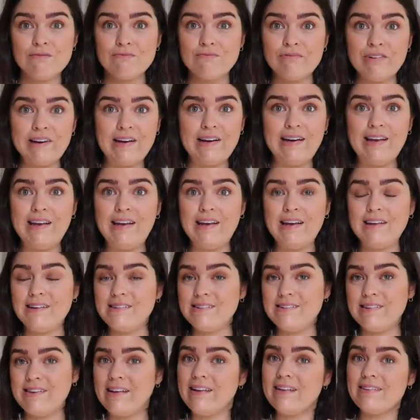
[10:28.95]

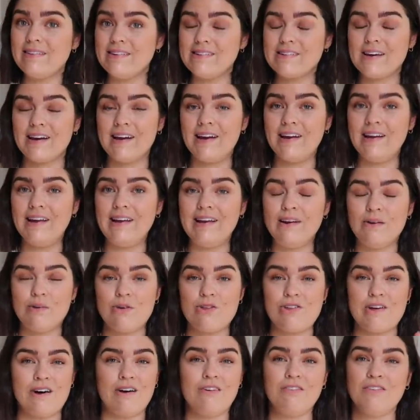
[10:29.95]
really tinsy tiny little
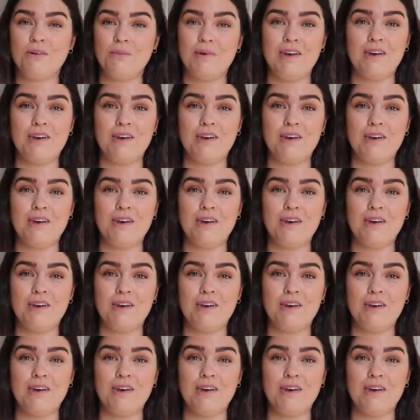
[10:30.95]
shelf that